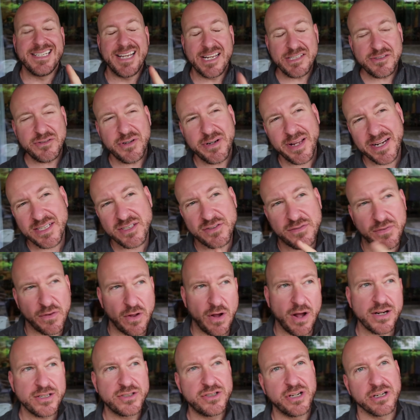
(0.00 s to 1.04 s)
yesterday's
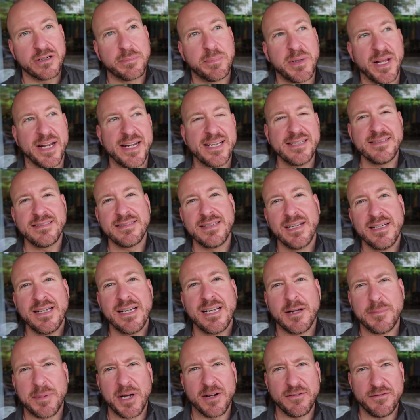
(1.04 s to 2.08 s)
vlog took place
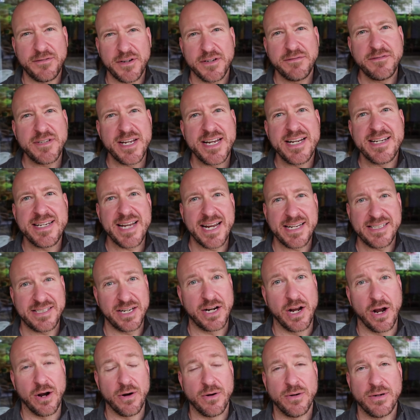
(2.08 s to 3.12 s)
about 15 days
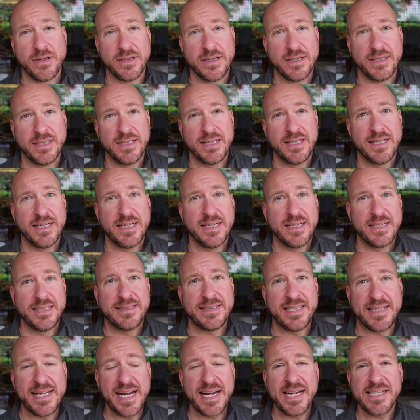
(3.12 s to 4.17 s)
ago.
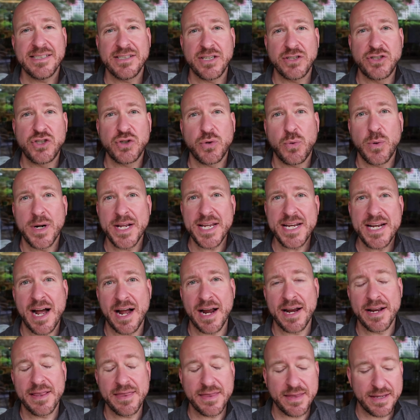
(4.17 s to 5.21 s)
Today is the
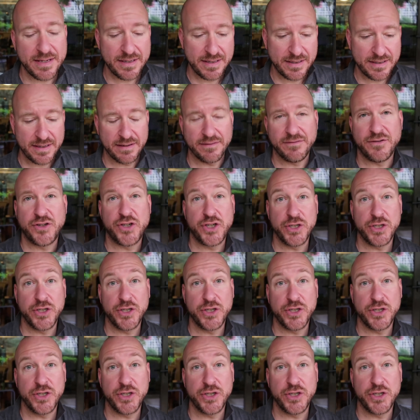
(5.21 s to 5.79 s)
29th of